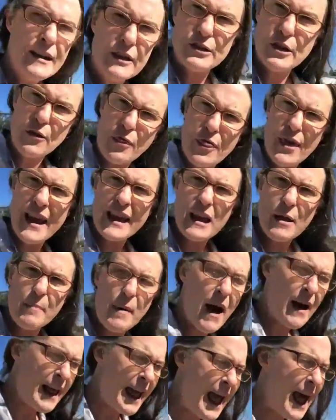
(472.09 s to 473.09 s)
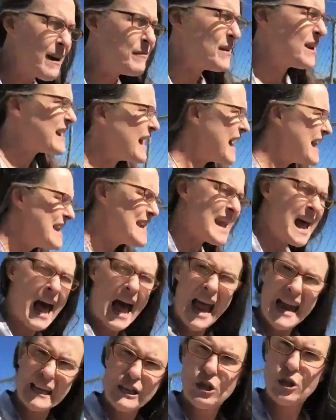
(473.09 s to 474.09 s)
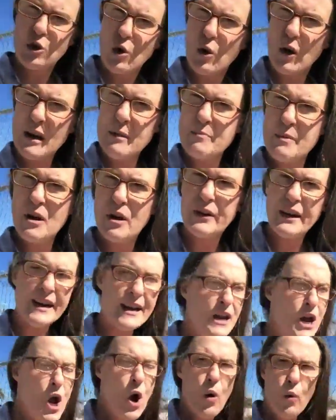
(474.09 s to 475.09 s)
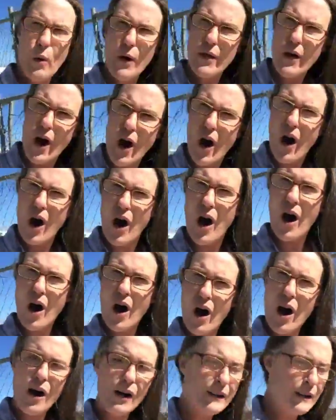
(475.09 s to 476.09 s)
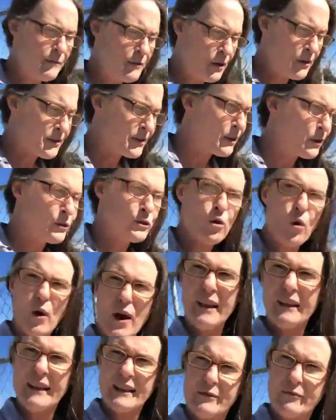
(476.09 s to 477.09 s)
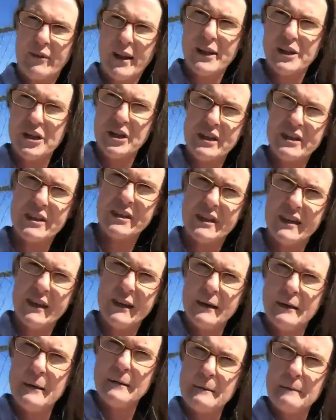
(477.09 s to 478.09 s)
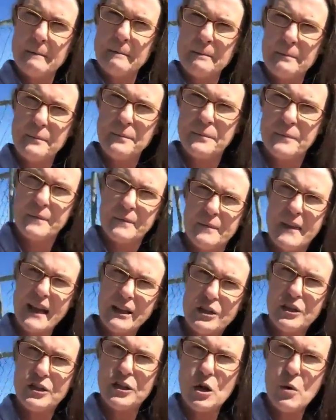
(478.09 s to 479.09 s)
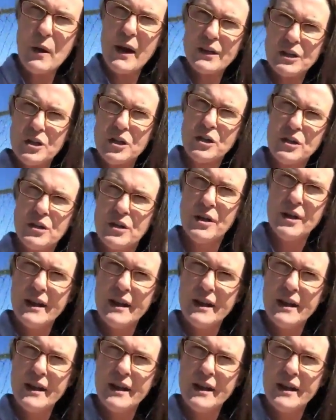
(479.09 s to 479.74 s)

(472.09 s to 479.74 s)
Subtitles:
So think about having a 9-story building with all of those little toilets flushes. That's sewage.